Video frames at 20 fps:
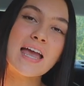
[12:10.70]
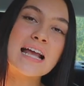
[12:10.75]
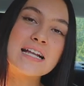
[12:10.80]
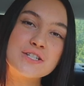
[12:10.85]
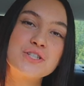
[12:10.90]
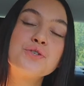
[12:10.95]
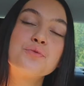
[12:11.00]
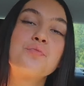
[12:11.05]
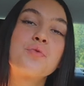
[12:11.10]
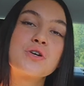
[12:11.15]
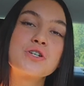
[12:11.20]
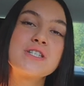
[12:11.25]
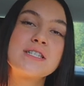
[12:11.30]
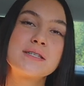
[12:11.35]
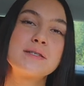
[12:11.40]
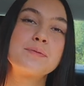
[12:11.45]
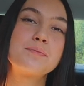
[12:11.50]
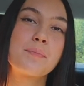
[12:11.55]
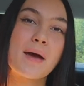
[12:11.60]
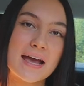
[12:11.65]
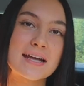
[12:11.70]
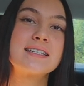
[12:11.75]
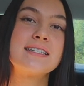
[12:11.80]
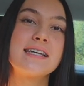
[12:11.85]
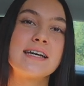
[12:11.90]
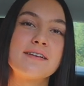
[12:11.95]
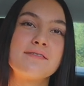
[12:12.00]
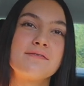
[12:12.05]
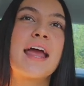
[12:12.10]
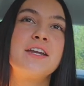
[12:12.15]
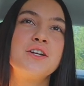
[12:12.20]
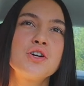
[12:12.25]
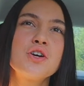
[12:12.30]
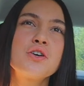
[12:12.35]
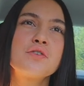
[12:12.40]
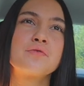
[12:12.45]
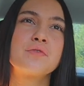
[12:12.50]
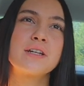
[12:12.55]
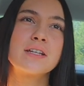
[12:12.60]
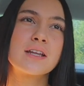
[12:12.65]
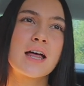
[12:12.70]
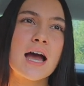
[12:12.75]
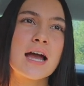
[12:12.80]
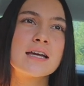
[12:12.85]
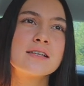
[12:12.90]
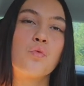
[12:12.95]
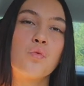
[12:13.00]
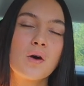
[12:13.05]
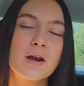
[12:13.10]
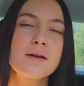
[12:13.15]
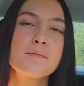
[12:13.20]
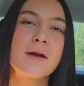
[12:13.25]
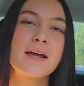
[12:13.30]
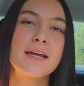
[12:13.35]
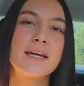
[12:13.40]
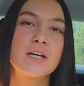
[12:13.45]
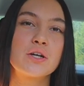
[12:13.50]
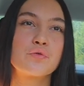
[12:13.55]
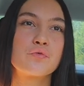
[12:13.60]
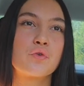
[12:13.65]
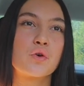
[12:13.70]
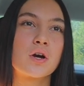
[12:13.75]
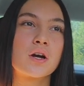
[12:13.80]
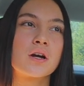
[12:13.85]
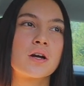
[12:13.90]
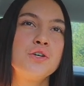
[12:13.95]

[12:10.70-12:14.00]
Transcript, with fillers: into perspective and you gotta realize what am I here for?